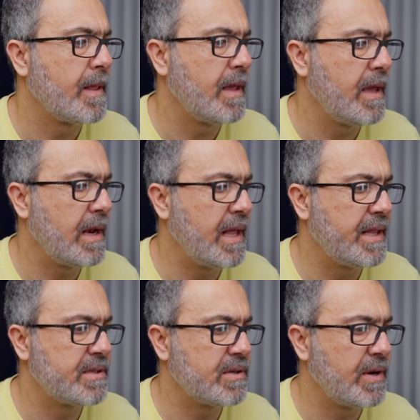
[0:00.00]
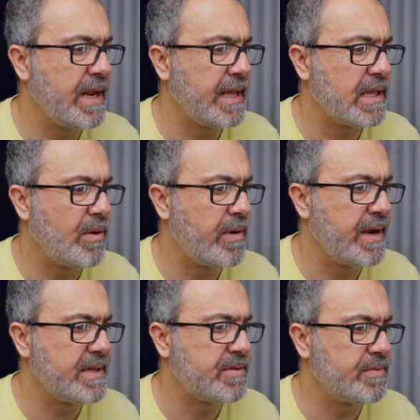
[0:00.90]
And let's connect our
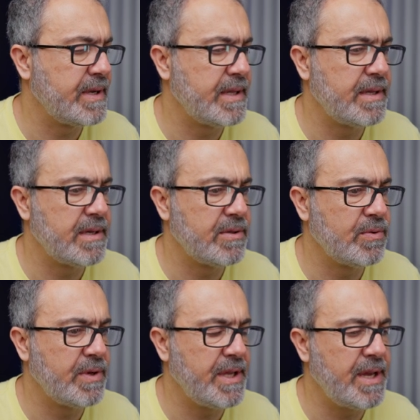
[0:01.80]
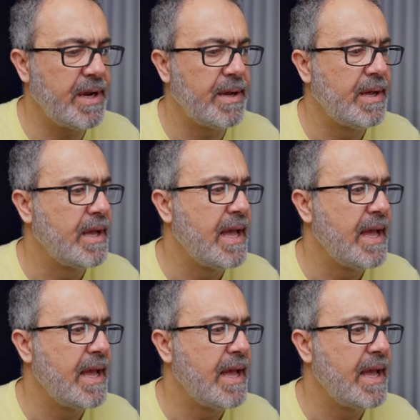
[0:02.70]
S render to here.